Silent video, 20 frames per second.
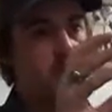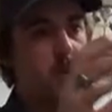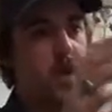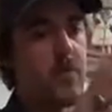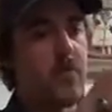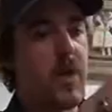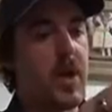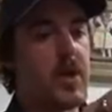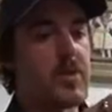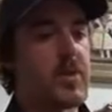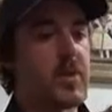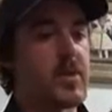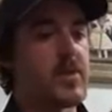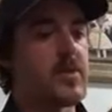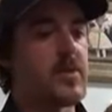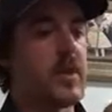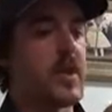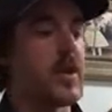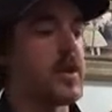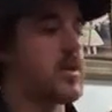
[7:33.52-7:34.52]
basic
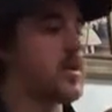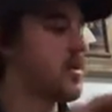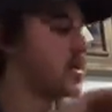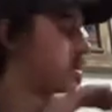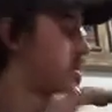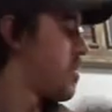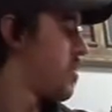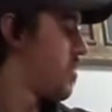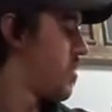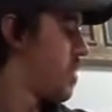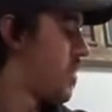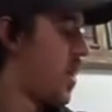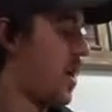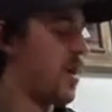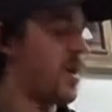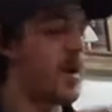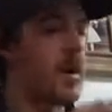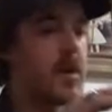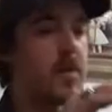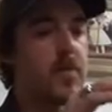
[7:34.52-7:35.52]
sticks.
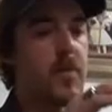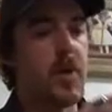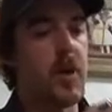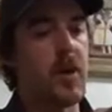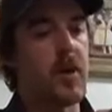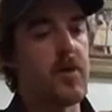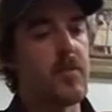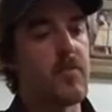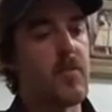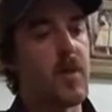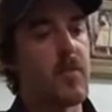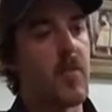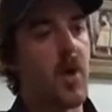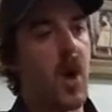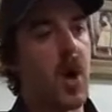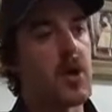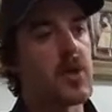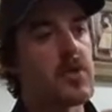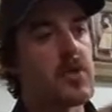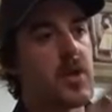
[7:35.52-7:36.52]
Unlike my
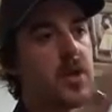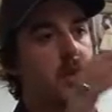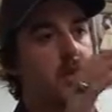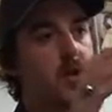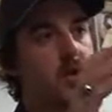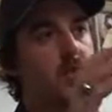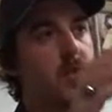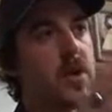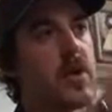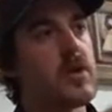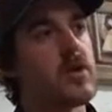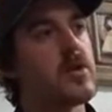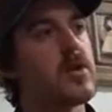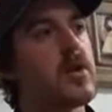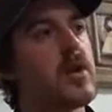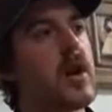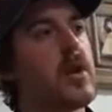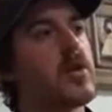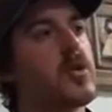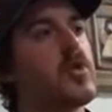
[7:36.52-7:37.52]
box sticks, just my
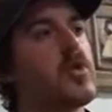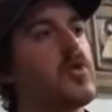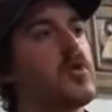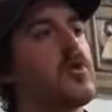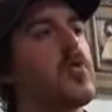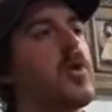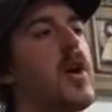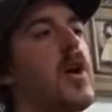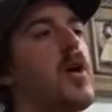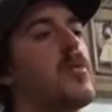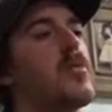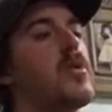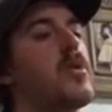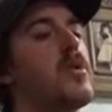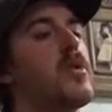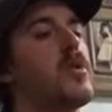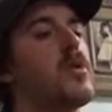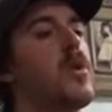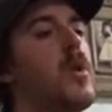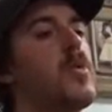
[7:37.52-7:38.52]
kind of shooting around
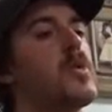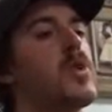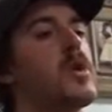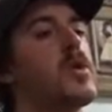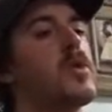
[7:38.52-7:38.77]
coaching